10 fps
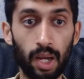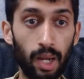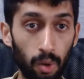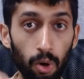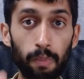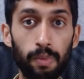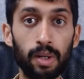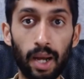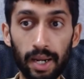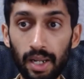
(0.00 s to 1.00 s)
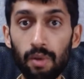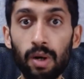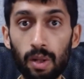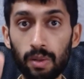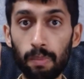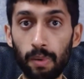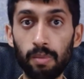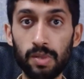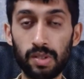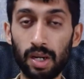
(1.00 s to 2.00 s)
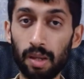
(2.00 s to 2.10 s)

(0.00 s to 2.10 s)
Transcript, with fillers: I hope I delivered on the promise,